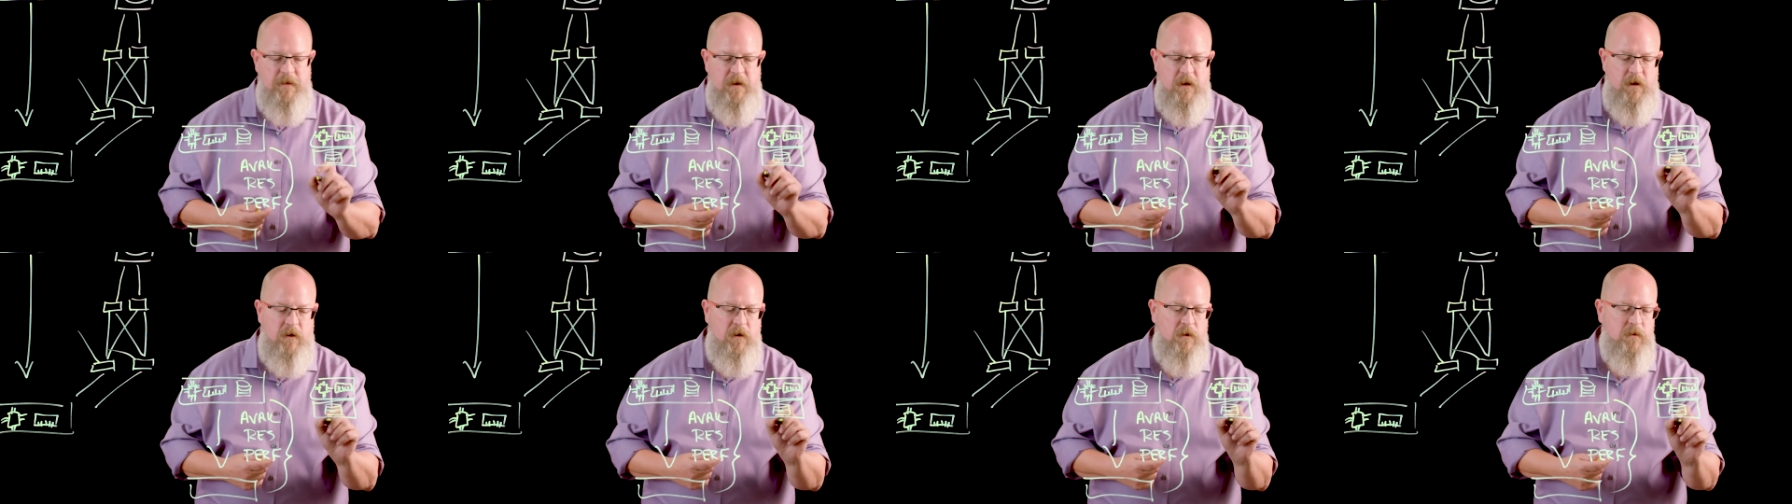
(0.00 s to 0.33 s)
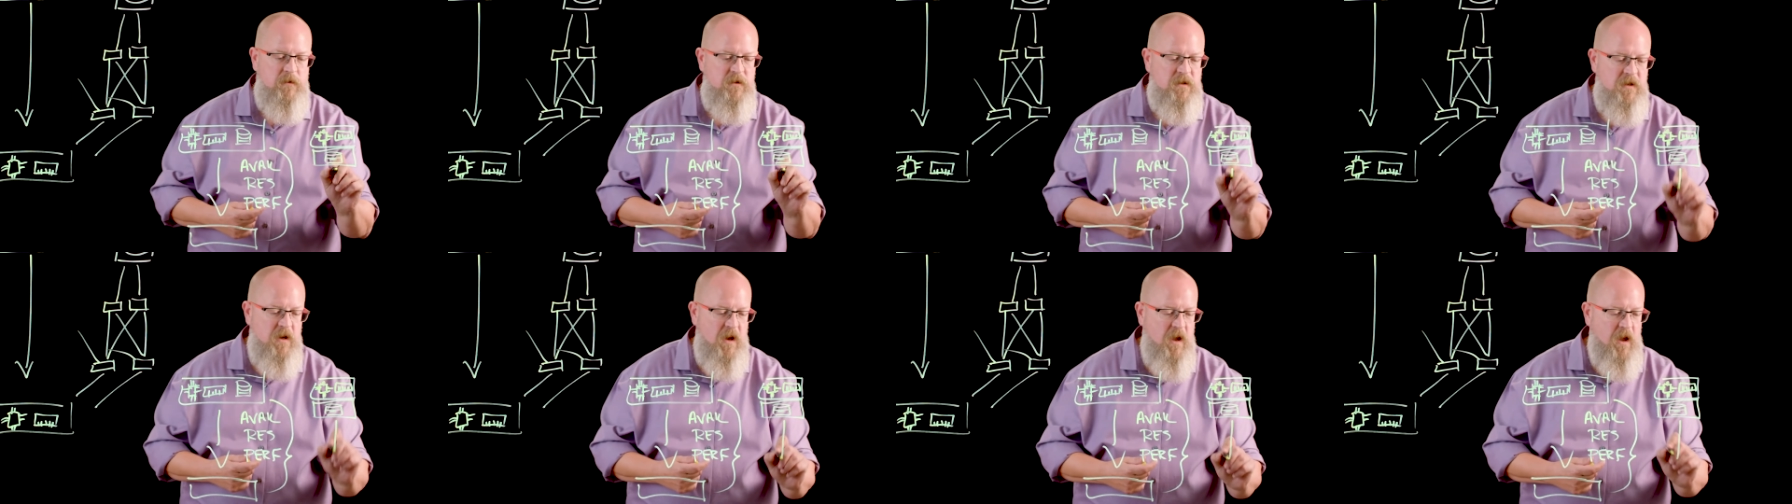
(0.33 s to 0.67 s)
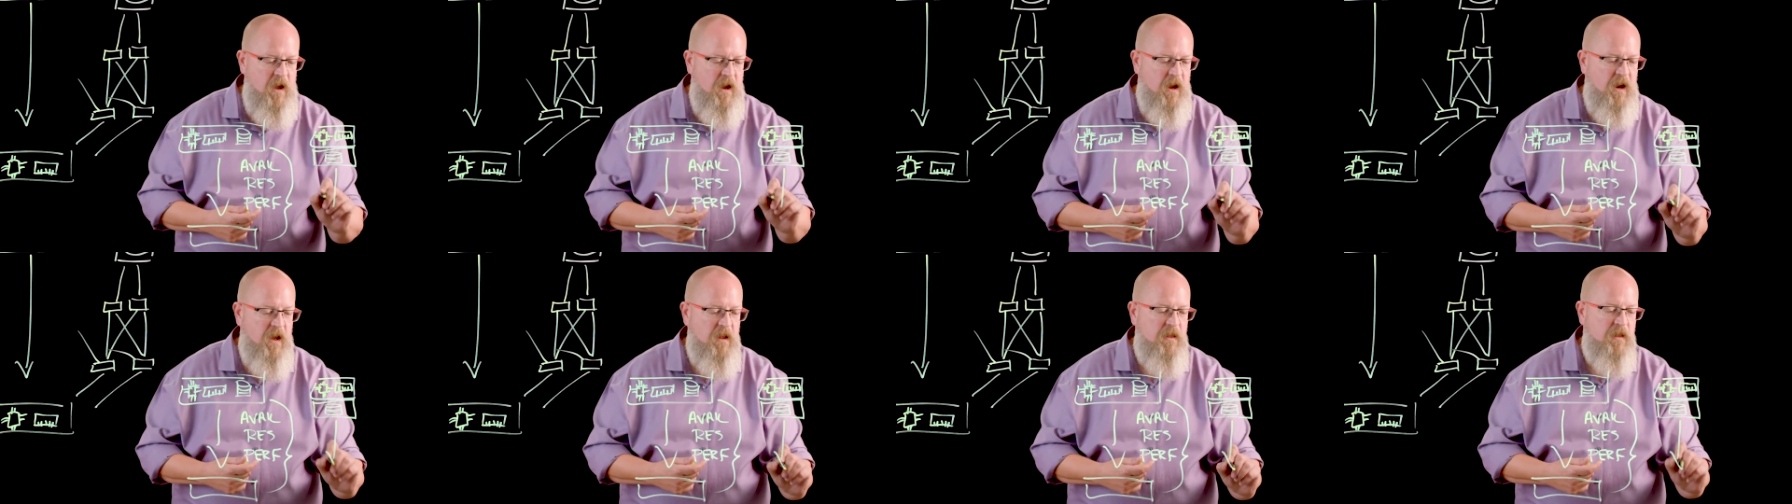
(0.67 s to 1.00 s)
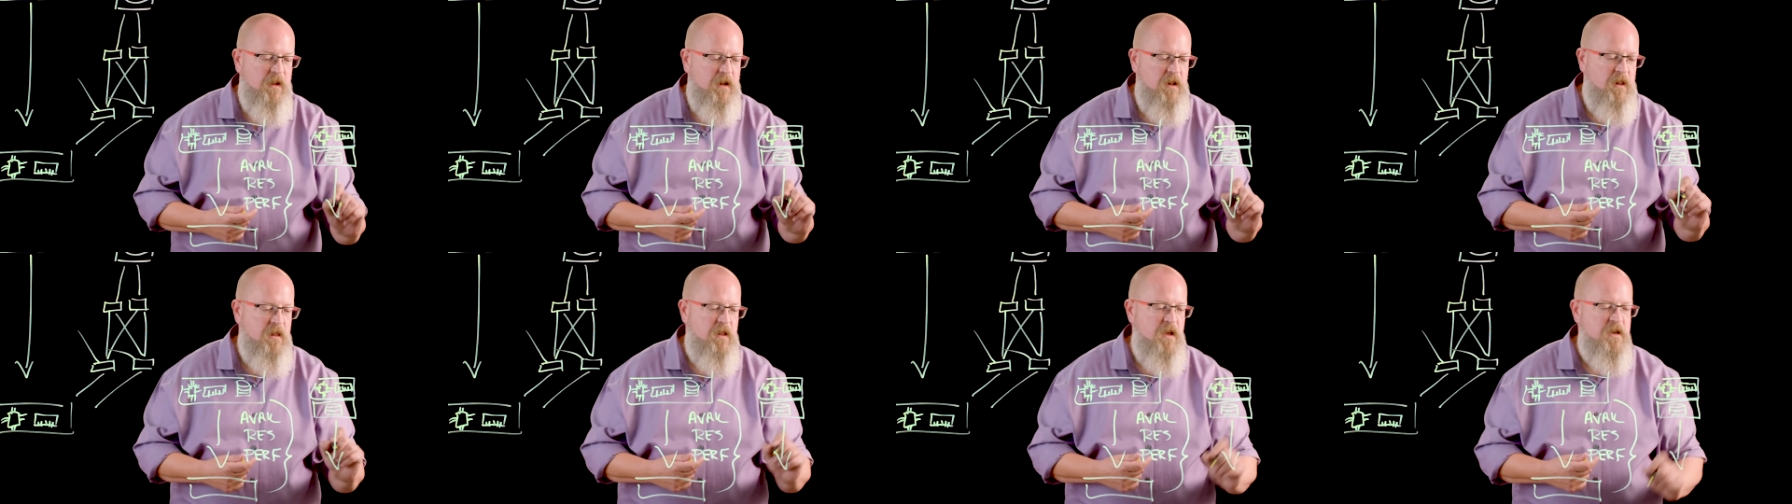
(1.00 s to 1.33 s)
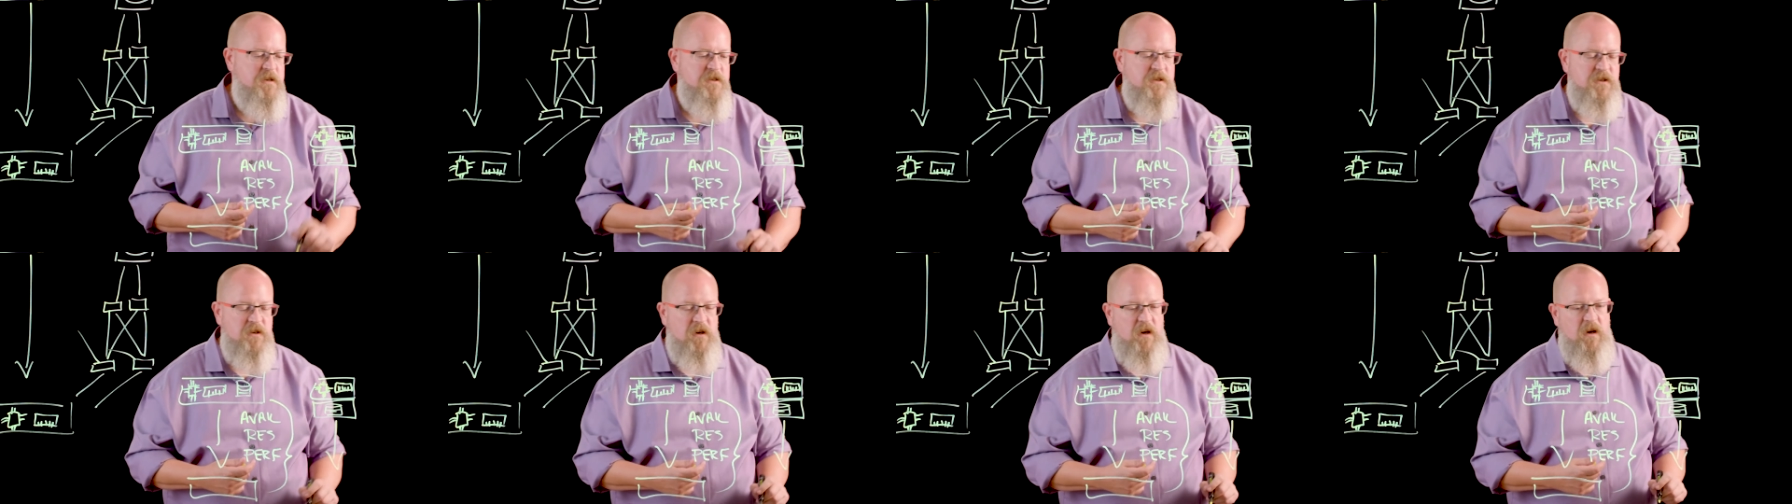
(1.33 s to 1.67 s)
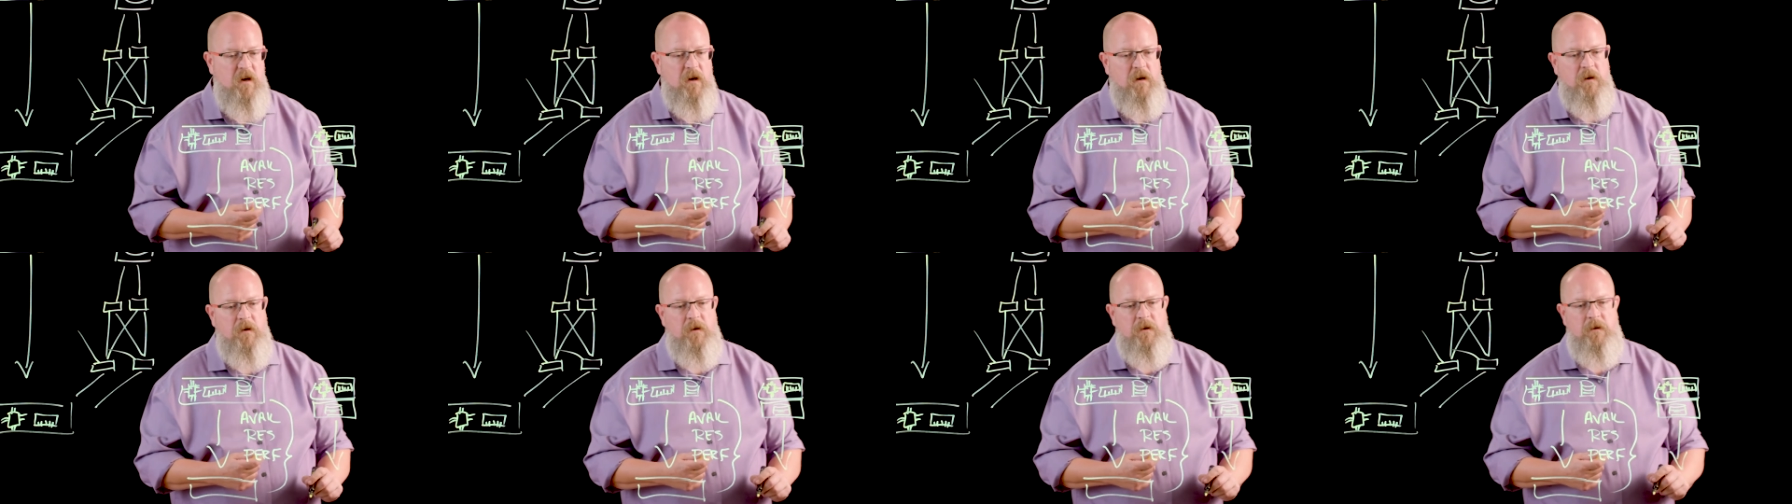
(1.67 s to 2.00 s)
the nodes in the
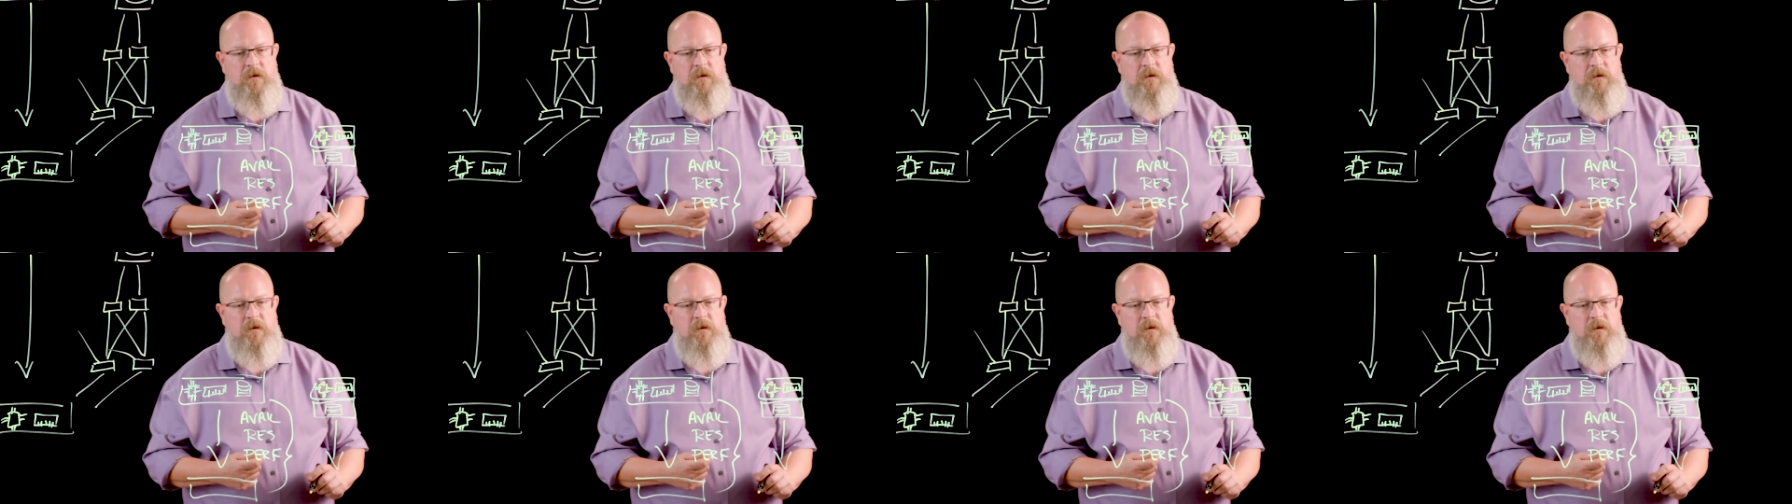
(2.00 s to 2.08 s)
cluster.